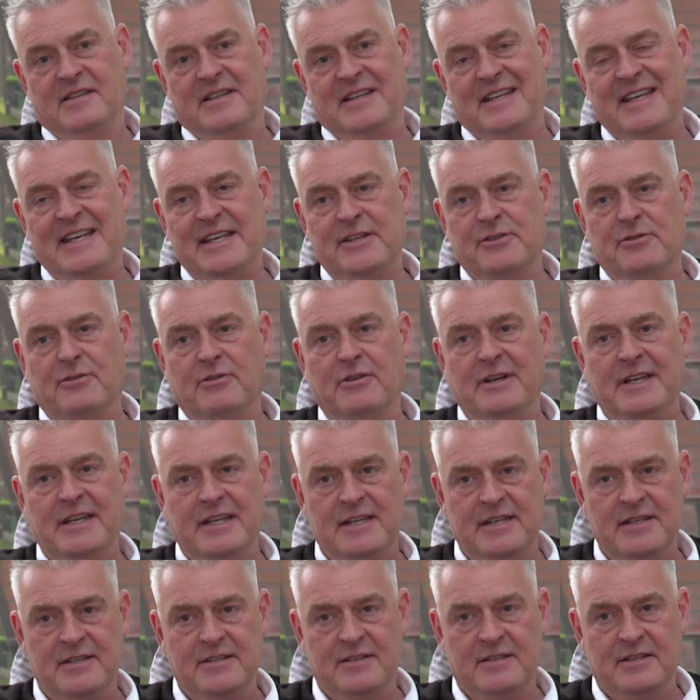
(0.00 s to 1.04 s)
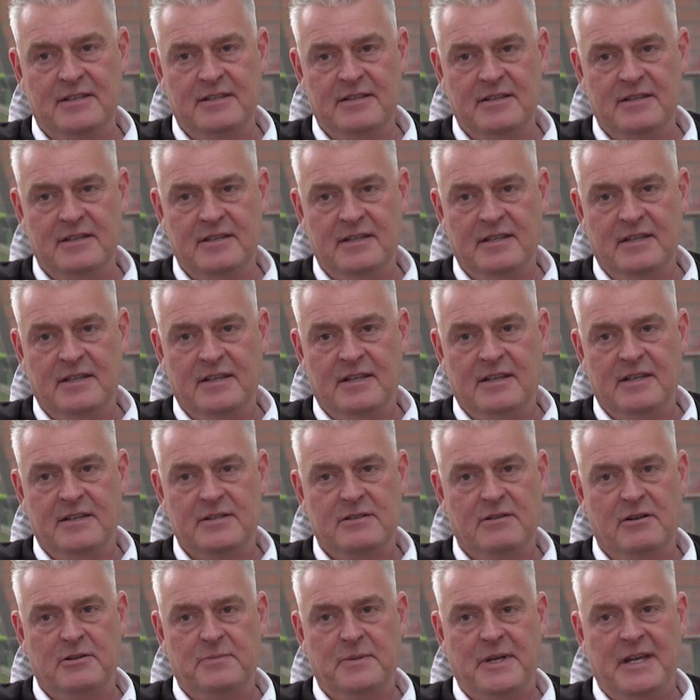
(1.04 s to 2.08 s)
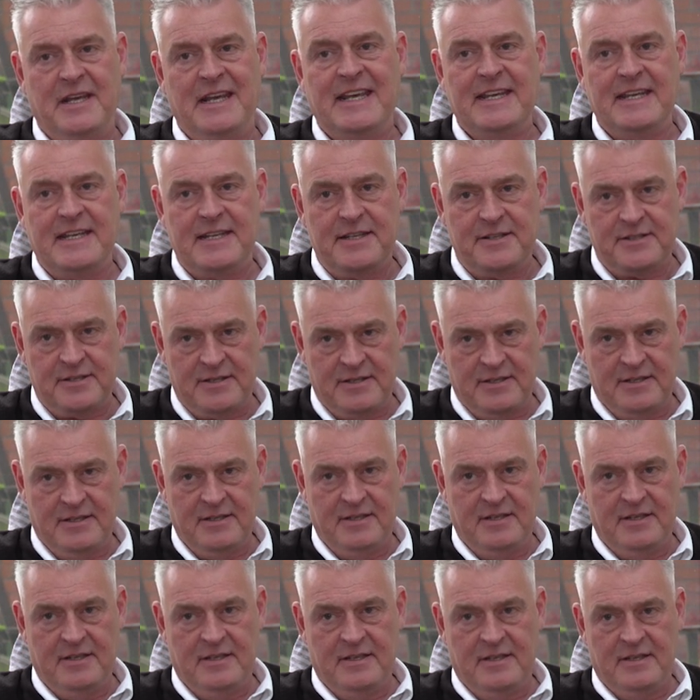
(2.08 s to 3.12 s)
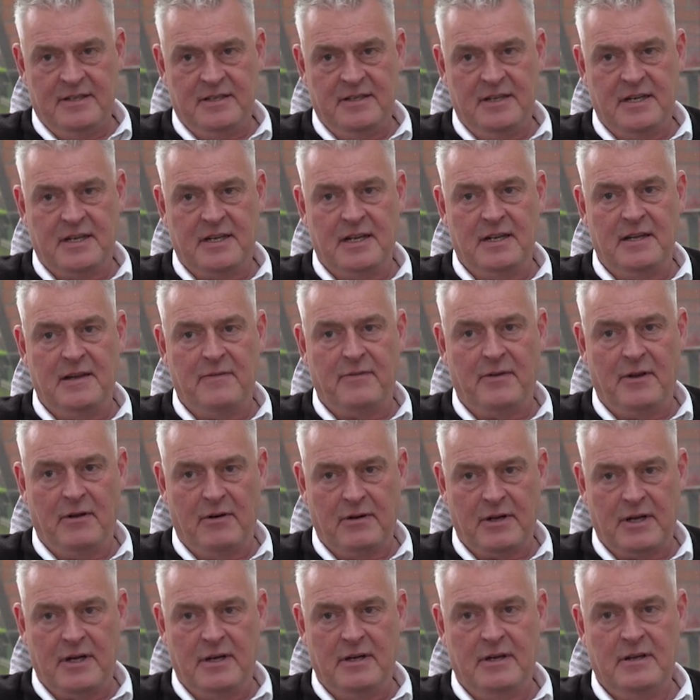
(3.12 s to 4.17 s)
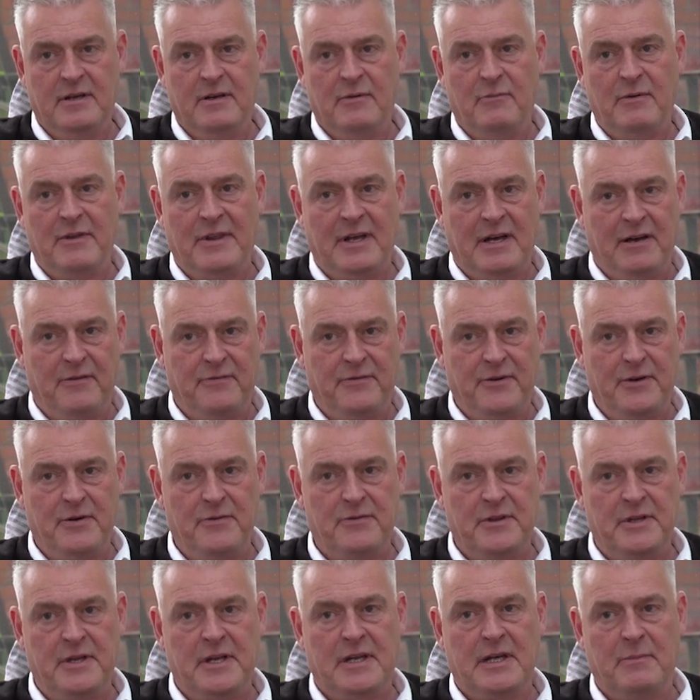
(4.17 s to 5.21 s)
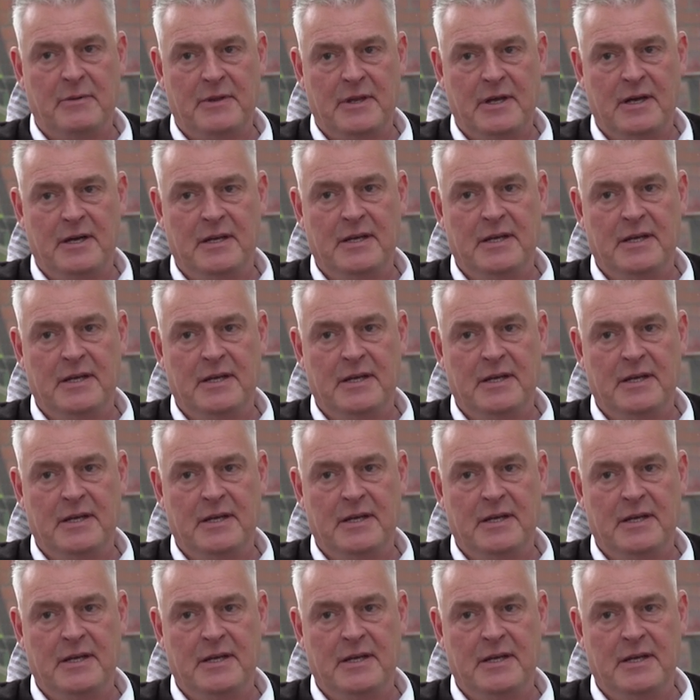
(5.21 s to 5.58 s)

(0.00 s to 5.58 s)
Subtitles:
Heat or eat? It's got to be heat. You can live longer without food than you can without